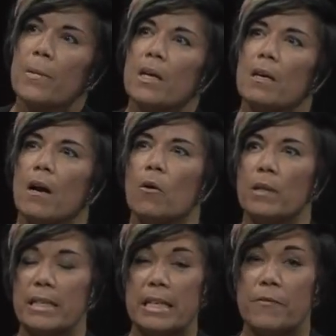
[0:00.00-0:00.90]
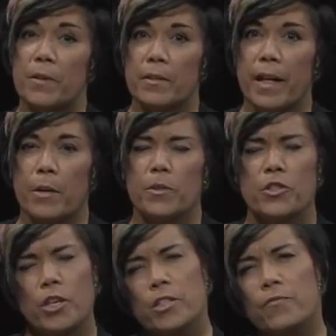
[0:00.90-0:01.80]
Not only did he feel that it was
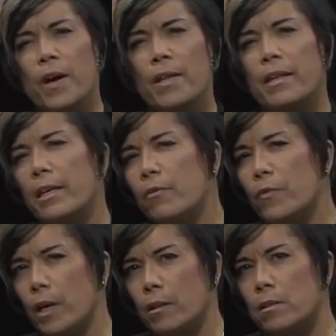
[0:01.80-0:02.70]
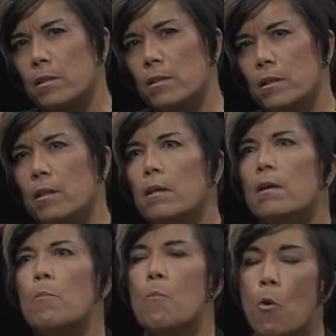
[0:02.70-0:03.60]
justified, that he felt
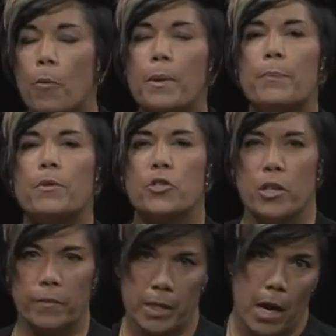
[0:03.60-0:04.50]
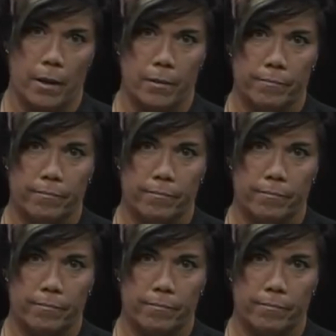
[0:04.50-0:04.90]
more people should have died.